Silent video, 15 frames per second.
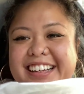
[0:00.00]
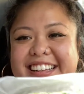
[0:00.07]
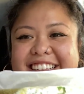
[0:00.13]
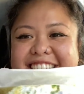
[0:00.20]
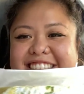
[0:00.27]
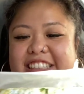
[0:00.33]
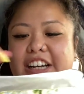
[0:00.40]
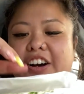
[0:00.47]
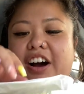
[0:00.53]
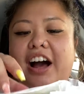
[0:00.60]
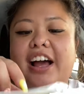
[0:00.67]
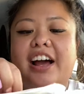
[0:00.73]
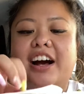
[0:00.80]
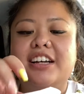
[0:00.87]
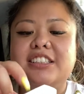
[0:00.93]
so I
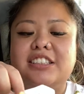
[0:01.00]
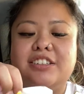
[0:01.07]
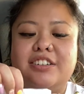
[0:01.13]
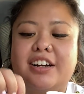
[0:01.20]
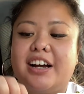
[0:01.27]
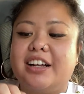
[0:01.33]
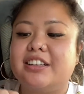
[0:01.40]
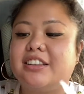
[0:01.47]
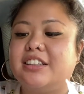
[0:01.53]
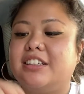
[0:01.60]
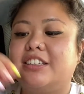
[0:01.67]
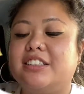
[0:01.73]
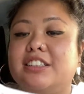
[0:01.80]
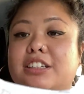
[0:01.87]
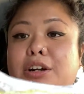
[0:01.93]
also got
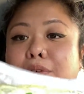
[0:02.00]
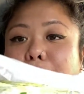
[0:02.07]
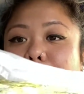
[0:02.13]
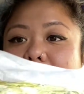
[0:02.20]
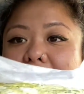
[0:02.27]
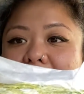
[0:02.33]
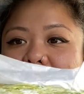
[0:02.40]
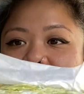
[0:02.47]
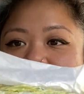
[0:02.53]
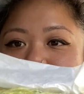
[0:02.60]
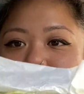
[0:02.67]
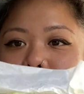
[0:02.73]
this crepe.